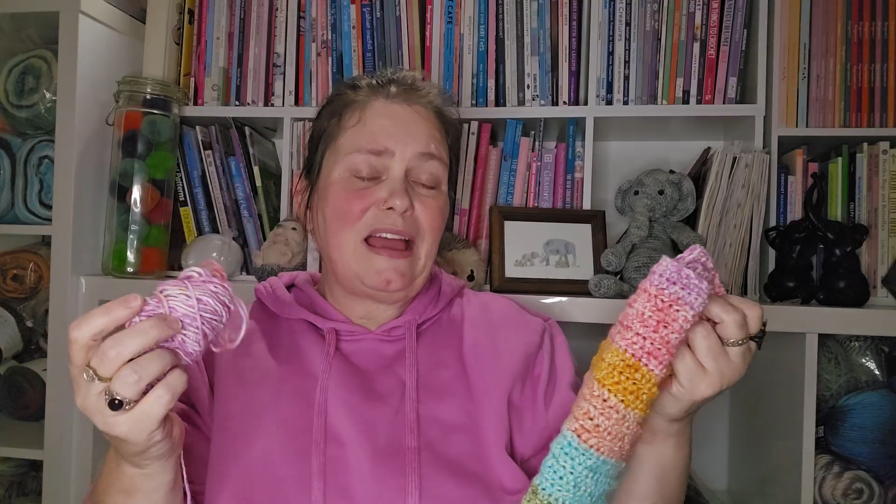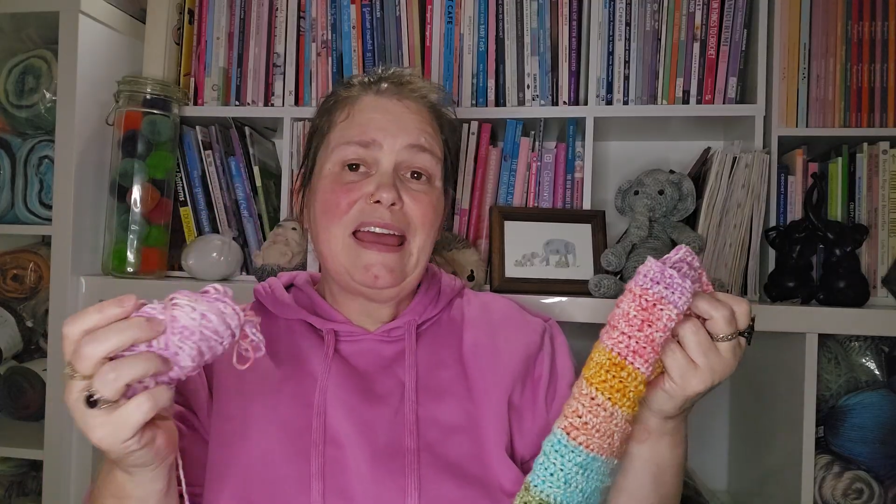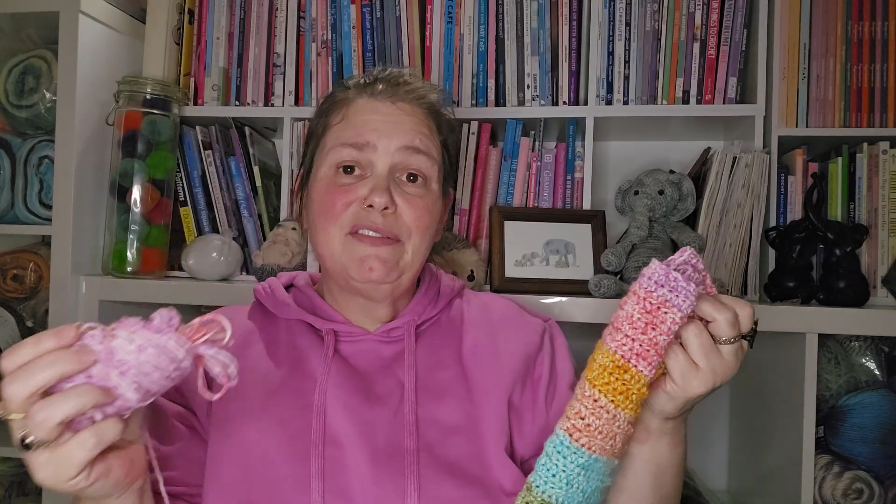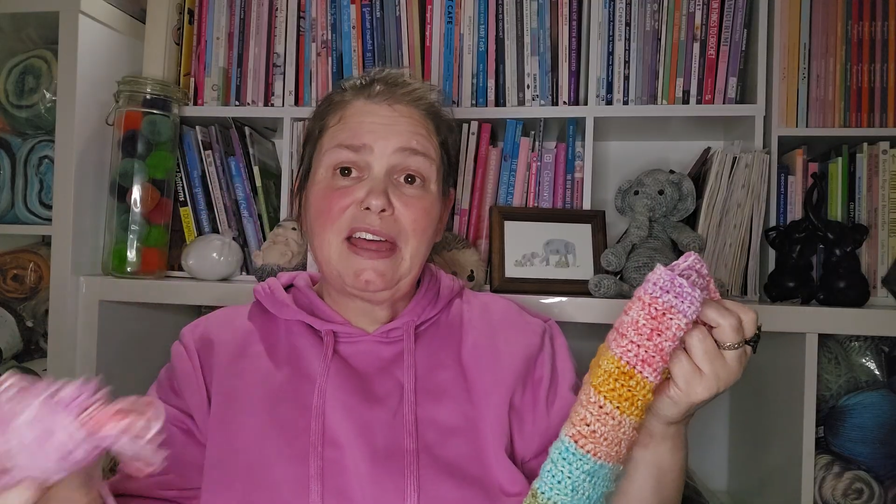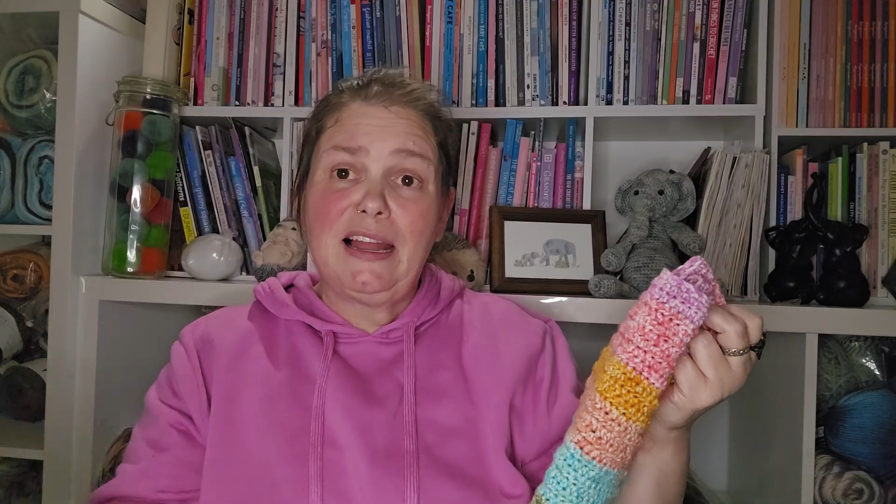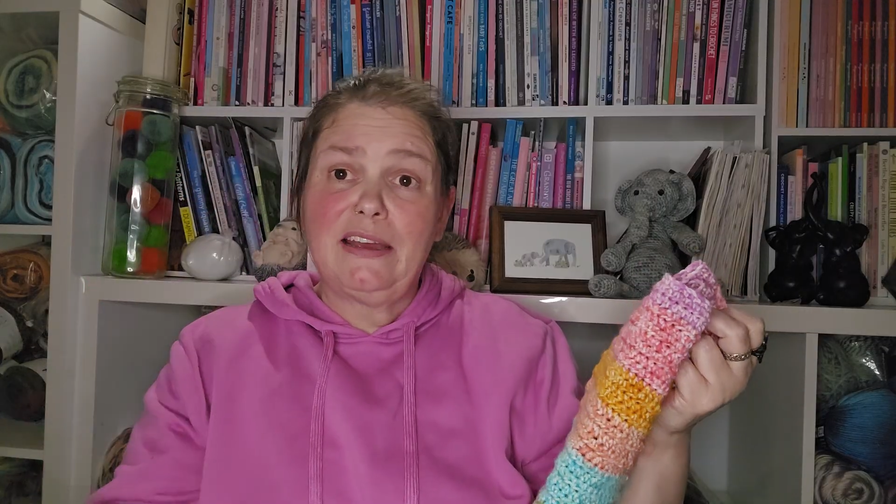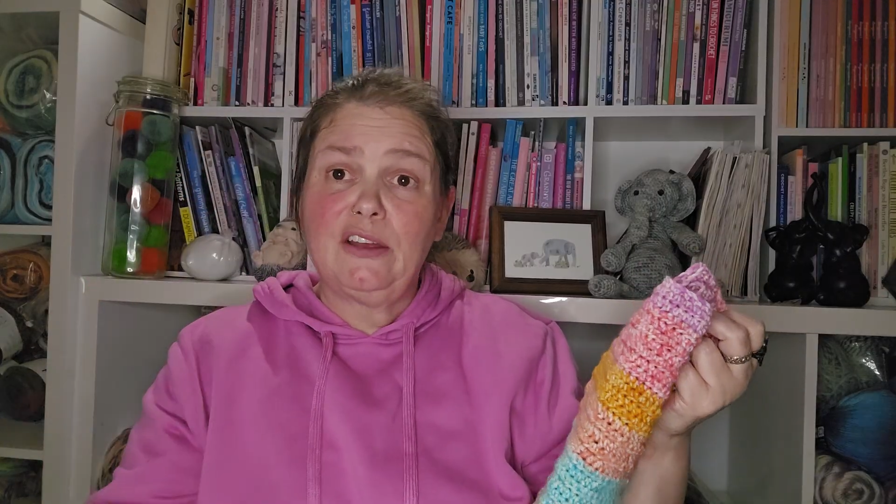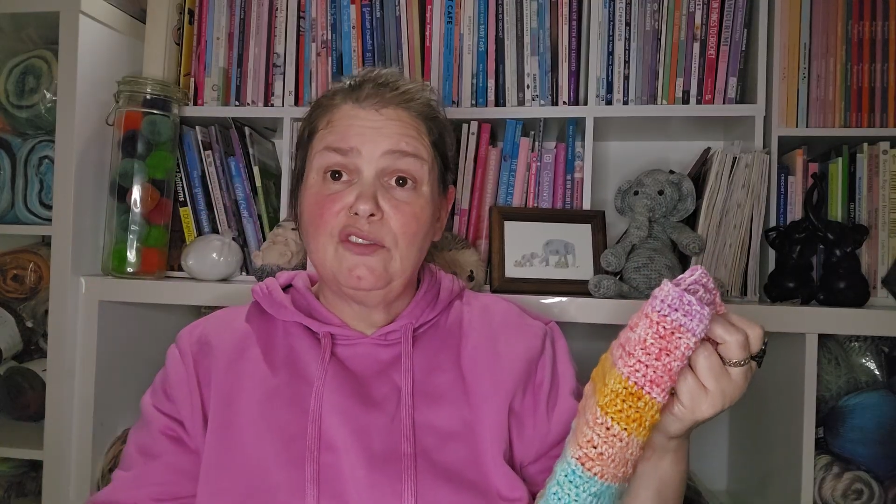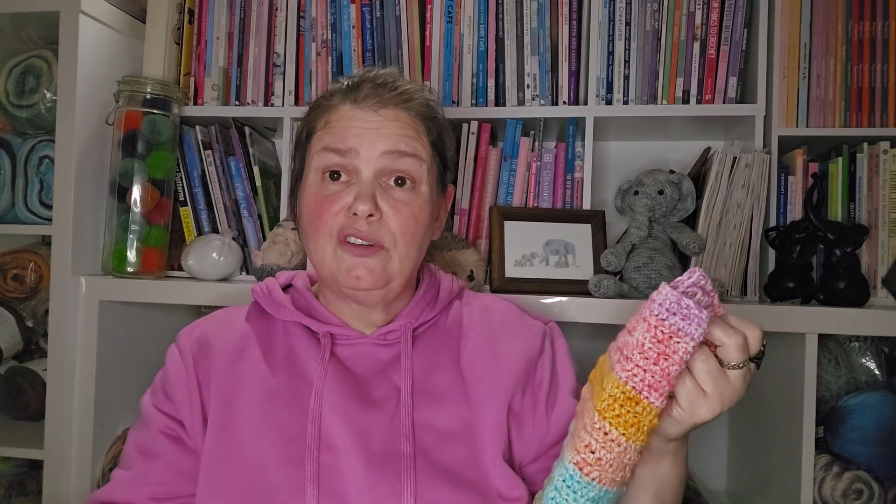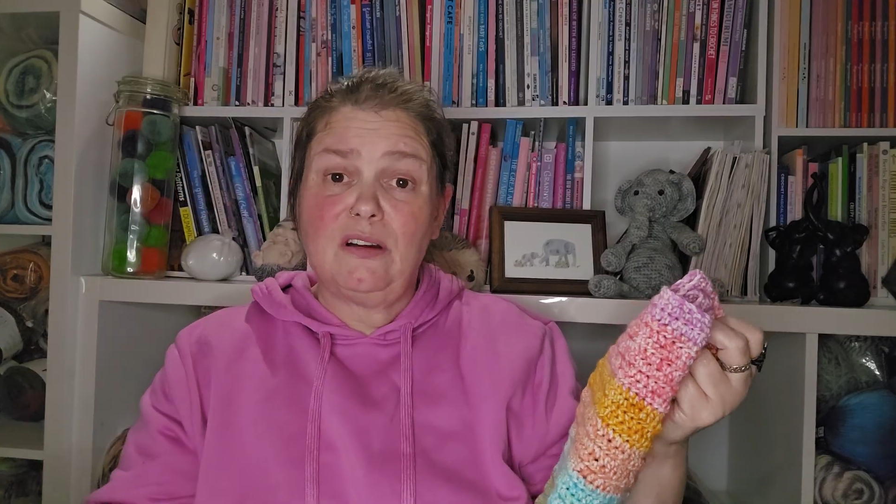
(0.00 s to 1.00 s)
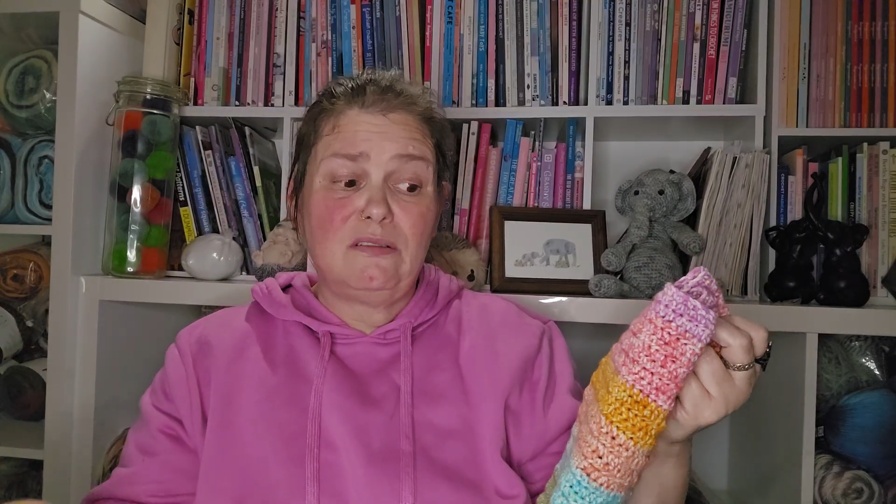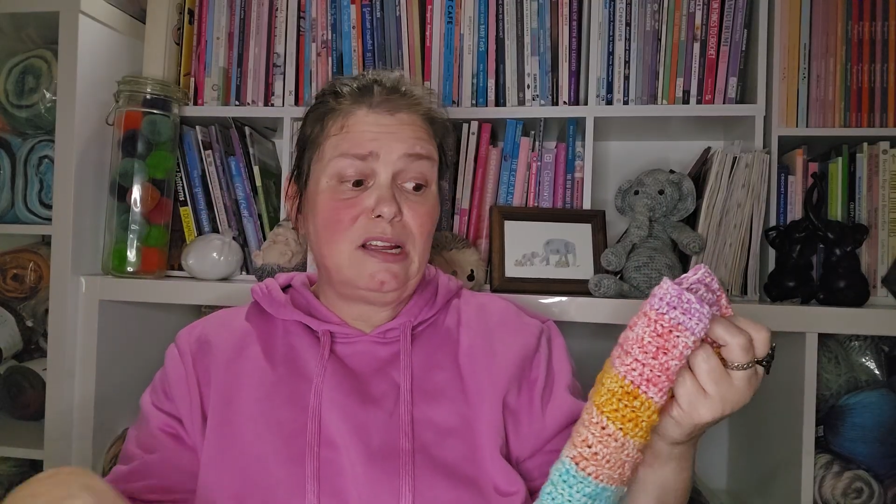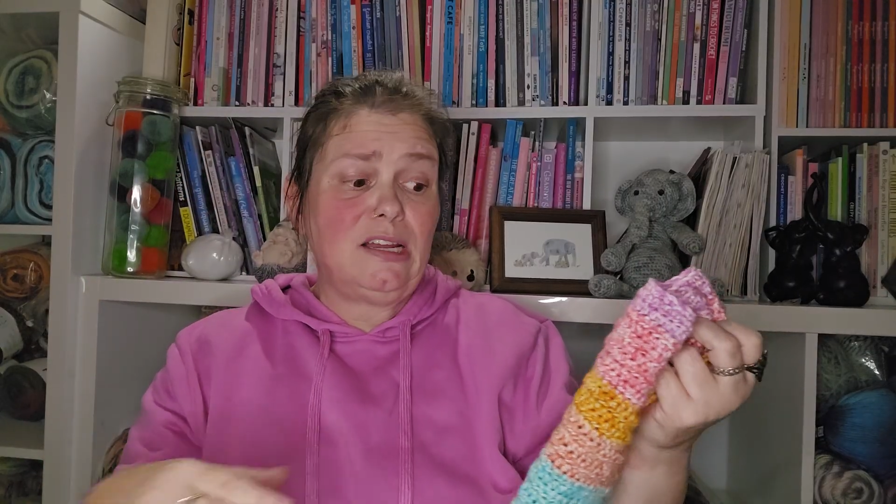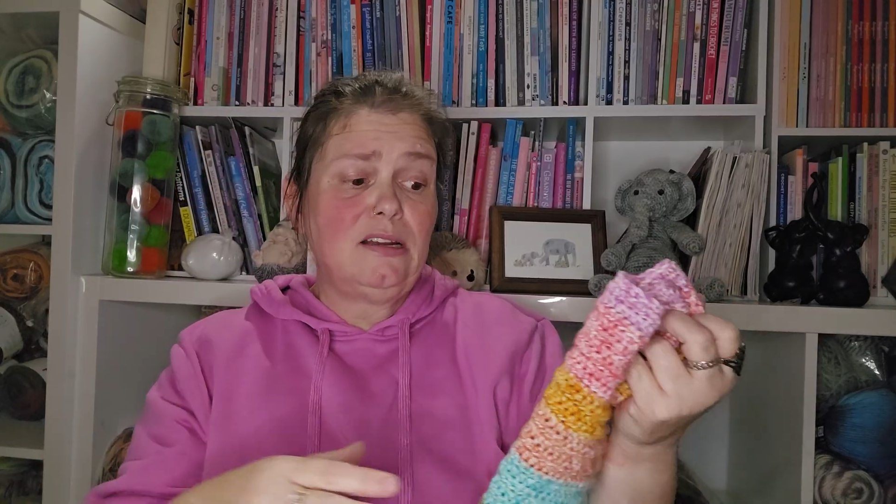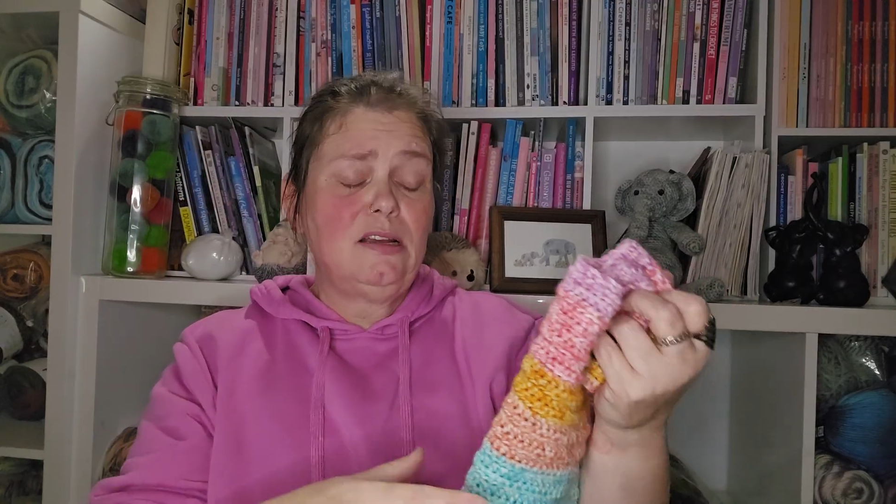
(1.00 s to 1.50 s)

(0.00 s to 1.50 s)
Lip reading: have colour controlled it.